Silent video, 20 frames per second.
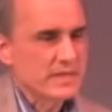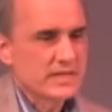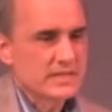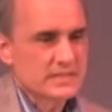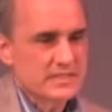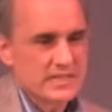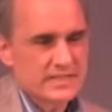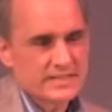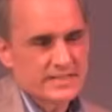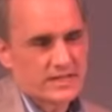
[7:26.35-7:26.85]
that
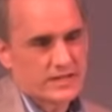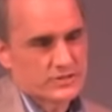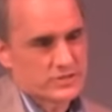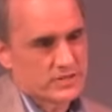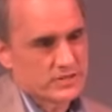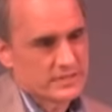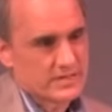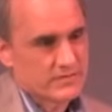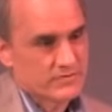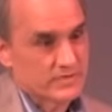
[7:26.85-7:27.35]
many
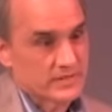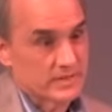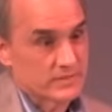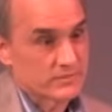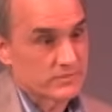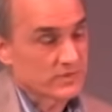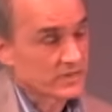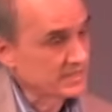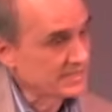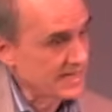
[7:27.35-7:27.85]
details are
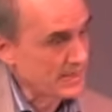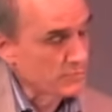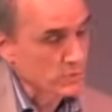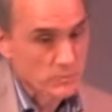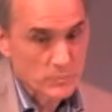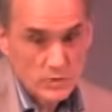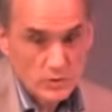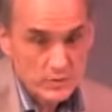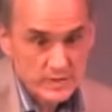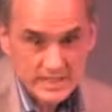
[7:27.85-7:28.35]
different, for
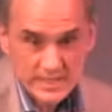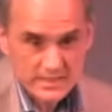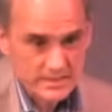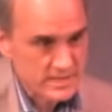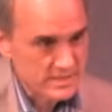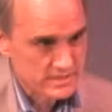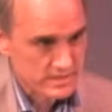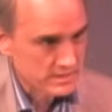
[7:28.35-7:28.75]
example, Maria